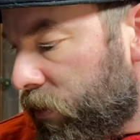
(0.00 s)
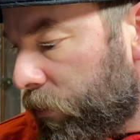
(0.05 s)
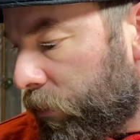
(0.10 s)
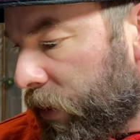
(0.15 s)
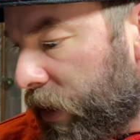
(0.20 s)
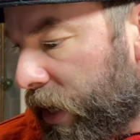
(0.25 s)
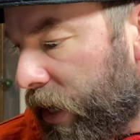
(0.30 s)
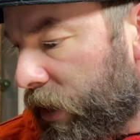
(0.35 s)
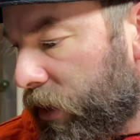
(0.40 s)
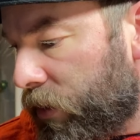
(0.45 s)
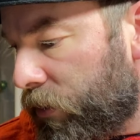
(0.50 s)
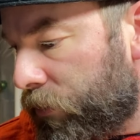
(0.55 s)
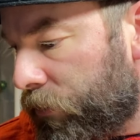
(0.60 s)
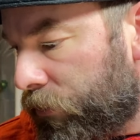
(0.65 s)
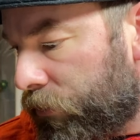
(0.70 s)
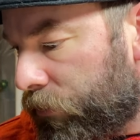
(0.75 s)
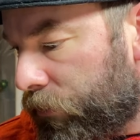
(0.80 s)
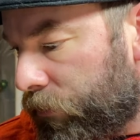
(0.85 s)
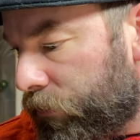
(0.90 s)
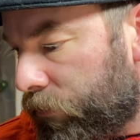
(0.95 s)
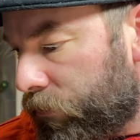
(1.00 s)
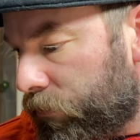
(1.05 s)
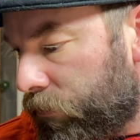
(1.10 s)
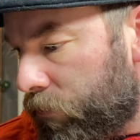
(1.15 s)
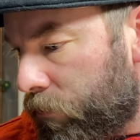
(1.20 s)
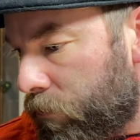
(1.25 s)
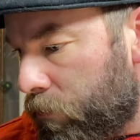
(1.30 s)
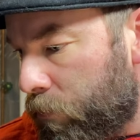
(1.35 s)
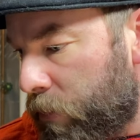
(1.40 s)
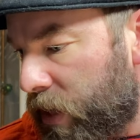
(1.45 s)
kind of
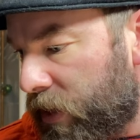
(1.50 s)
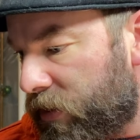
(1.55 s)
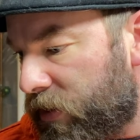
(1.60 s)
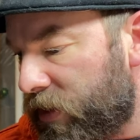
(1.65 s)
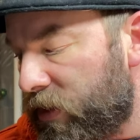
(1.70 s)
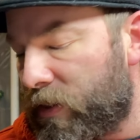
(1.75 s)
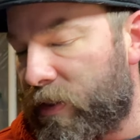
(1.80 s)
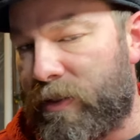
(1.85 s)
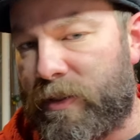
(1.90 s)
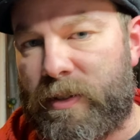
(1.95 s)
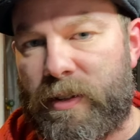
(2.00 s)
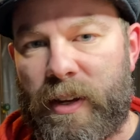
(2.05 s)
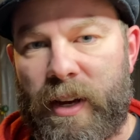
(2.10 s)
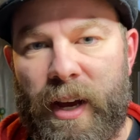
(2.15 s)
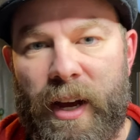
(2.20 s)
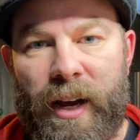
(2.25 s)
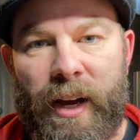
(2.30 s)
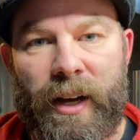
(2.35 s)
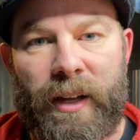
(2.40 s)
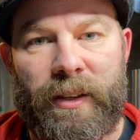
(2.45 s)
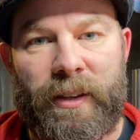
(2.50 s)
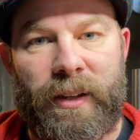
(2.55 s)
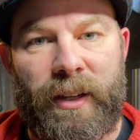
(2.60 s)
misses on